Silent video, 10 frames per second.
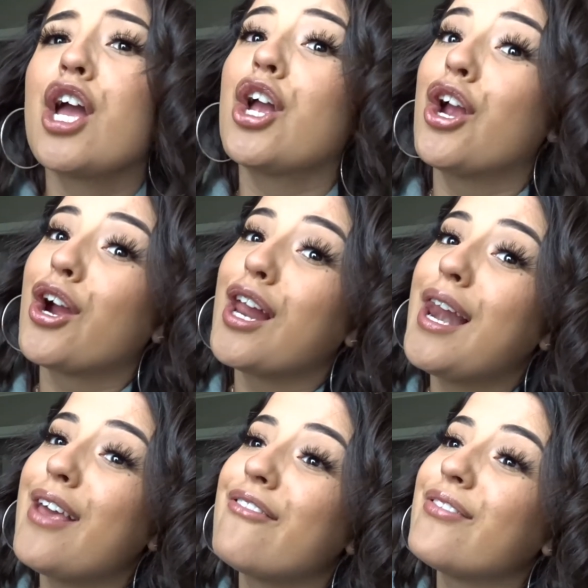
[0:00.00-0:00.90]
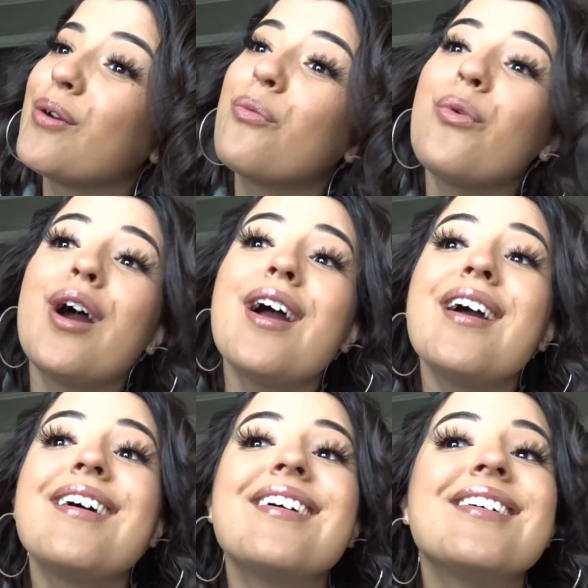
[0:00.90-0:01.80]
Girl, if it
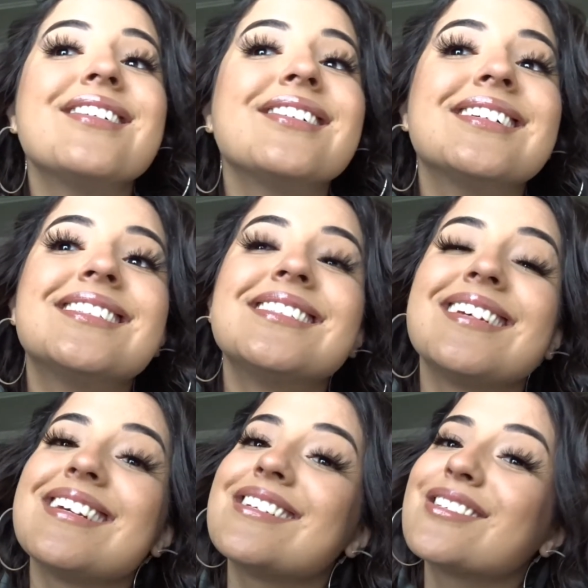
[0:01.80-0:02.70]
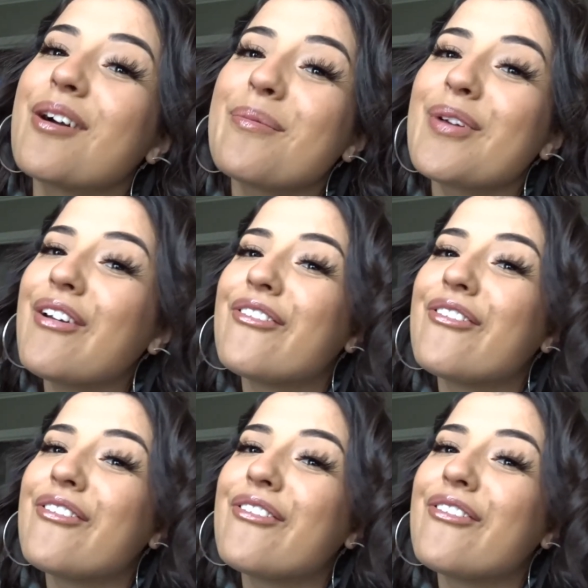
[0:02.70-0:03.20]
works, it's gonna be